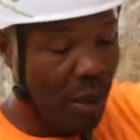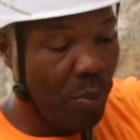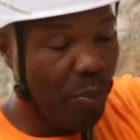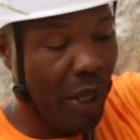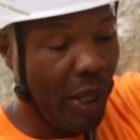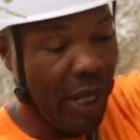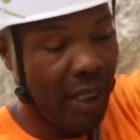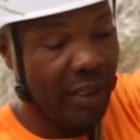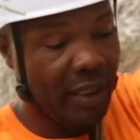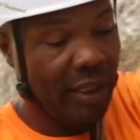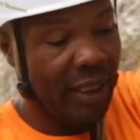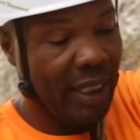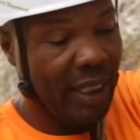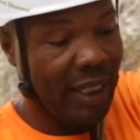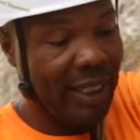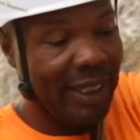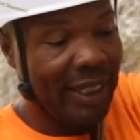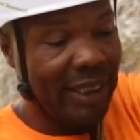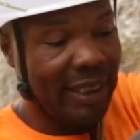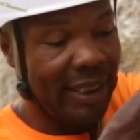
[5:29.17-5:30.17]
but
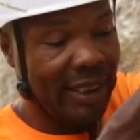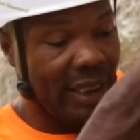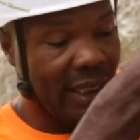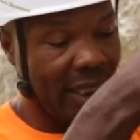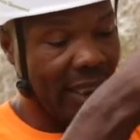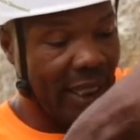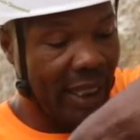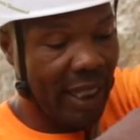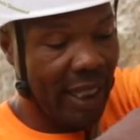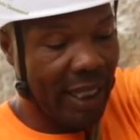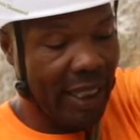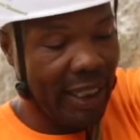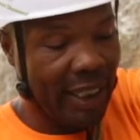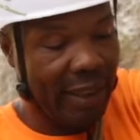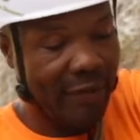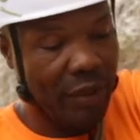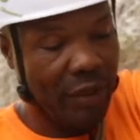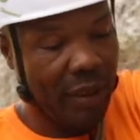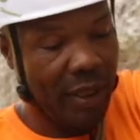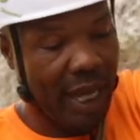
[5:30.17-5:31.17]
at least it
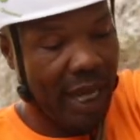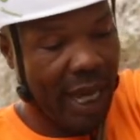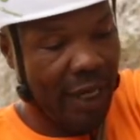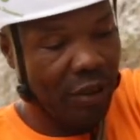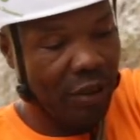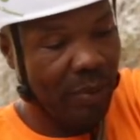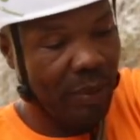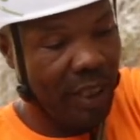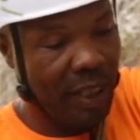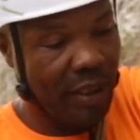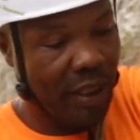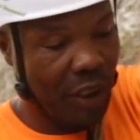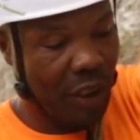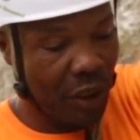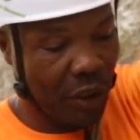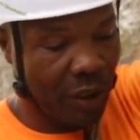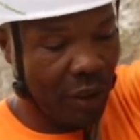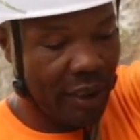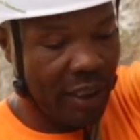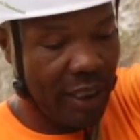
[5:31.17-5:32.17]
gives you that extra bit of
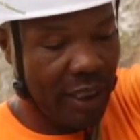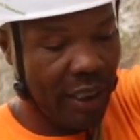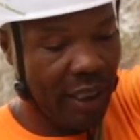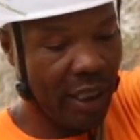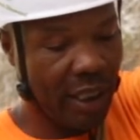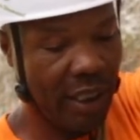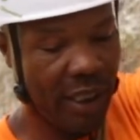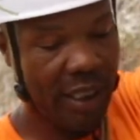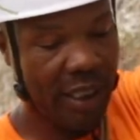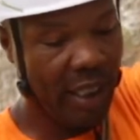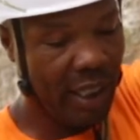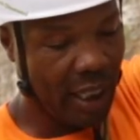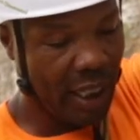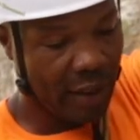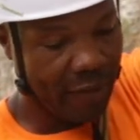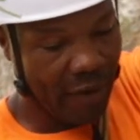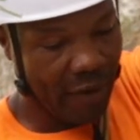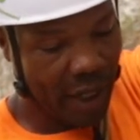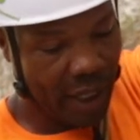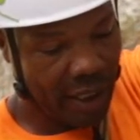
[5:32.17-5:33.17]
security that
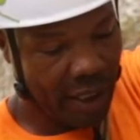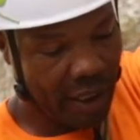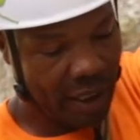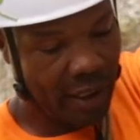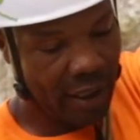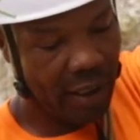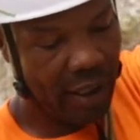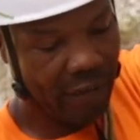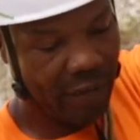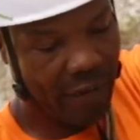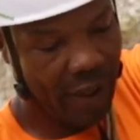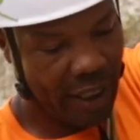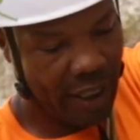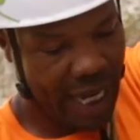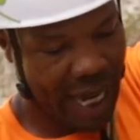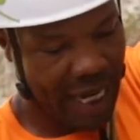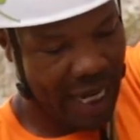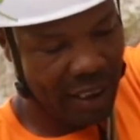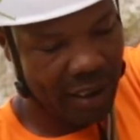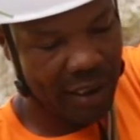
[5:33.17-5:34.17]
if I
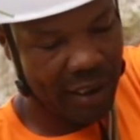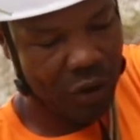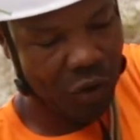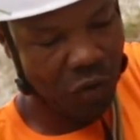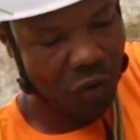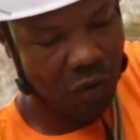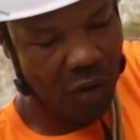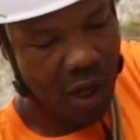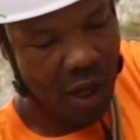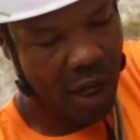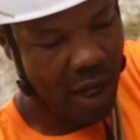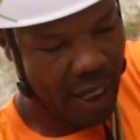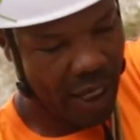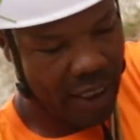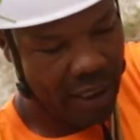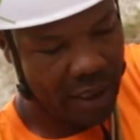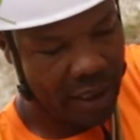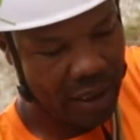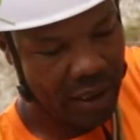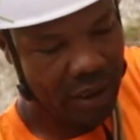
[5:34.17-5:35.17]
actually
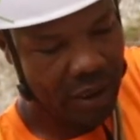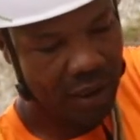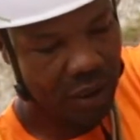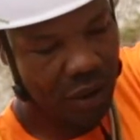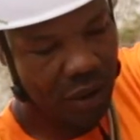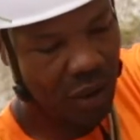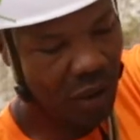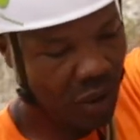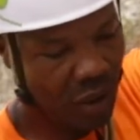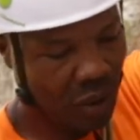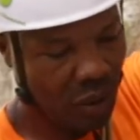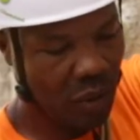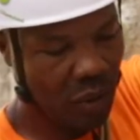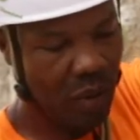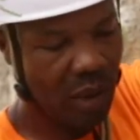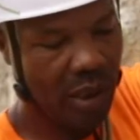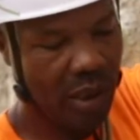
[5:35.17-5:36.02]
try to